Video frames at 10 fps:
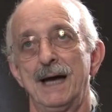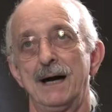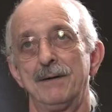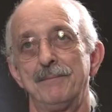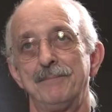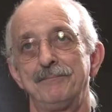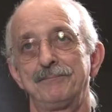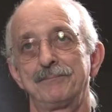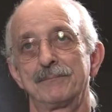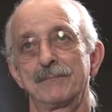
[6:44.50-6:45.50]

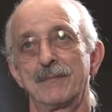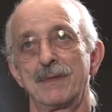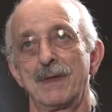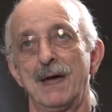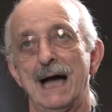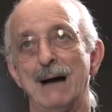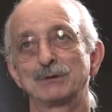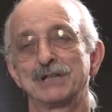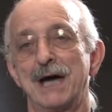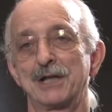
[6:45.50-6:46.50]
I
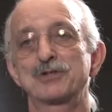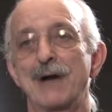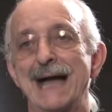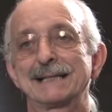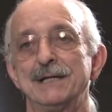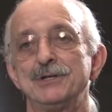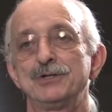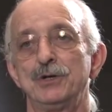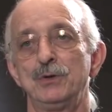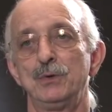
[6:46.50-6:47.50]
was not
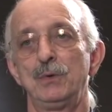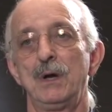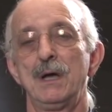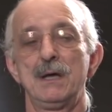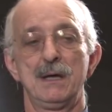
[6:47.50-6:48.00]
attracted to